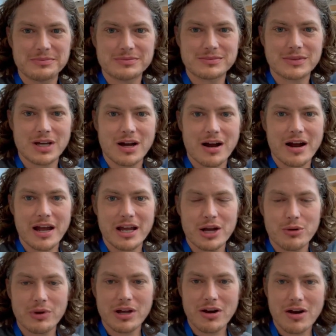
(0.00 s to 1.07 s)
All right,
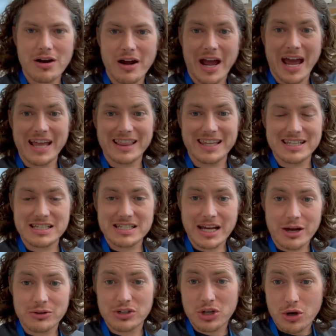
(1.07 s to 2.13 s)
here we are at the
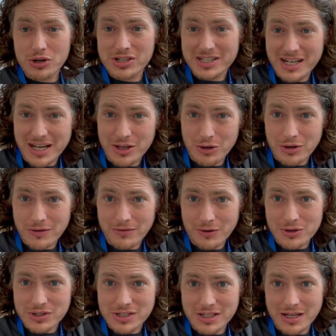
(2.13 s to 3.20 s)
South Dakota State
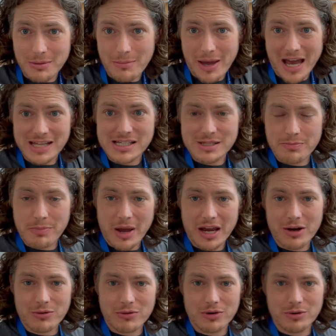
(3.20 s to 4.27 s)
University mass
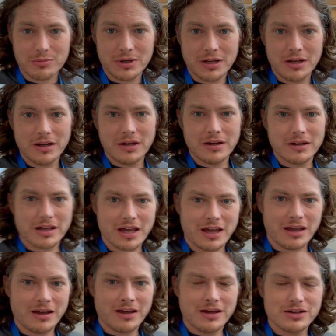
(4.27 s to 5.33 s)
spec room.
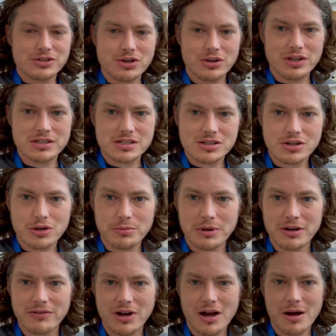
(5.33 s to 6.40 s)
Okay, so this is a little
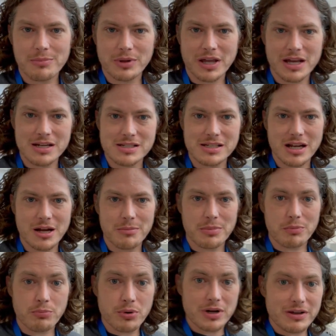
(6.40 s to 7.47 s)
bit of a complicated setup,
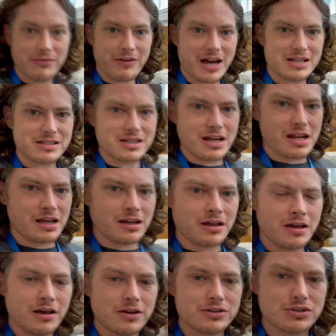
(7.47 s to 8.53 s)
but pretty fascinating.
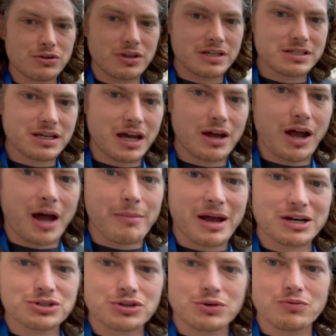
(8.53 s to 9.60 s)
So this guy, I'm
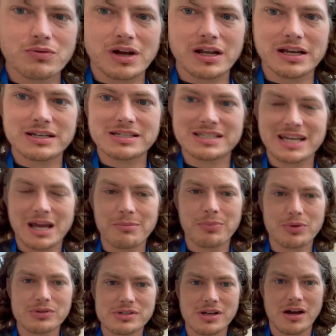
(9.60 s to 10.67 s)
actually running
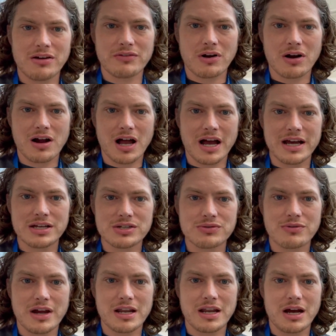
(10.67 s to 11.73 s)
samples of our ice
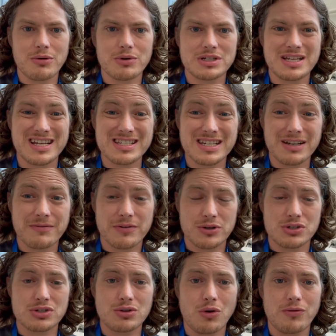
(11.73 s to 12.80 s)
right now. We're testing for
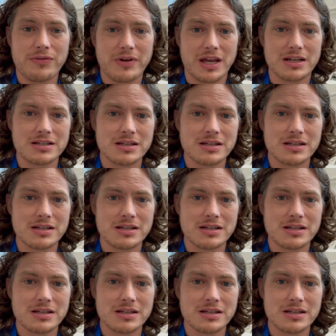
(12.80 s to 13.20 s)
sulfate.